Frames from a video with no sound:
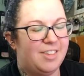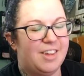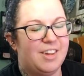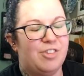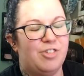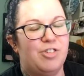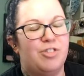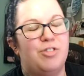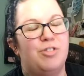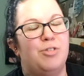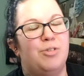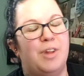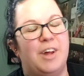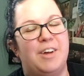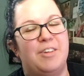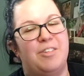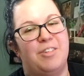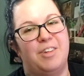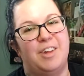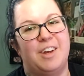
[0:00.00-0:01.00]
they just do
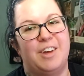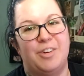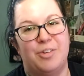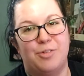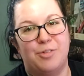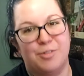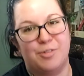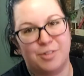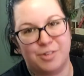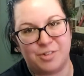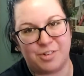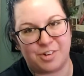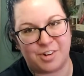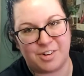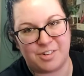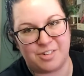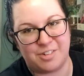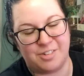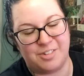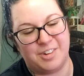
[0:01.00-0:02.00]
that so they can
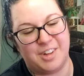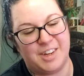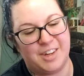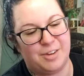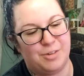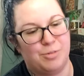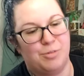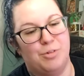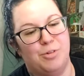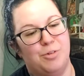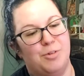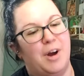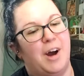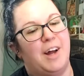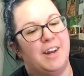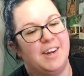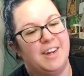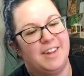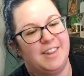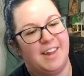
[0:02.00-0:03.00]
overcharge you. Like, you do
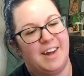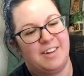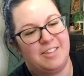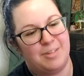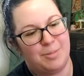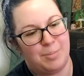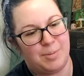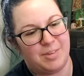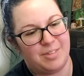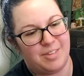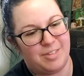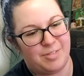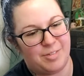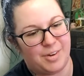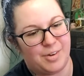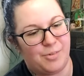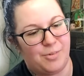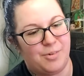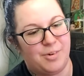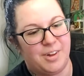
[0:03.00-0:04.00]
not need that
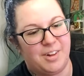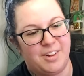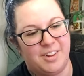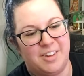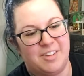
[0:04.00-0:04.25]
specific oil.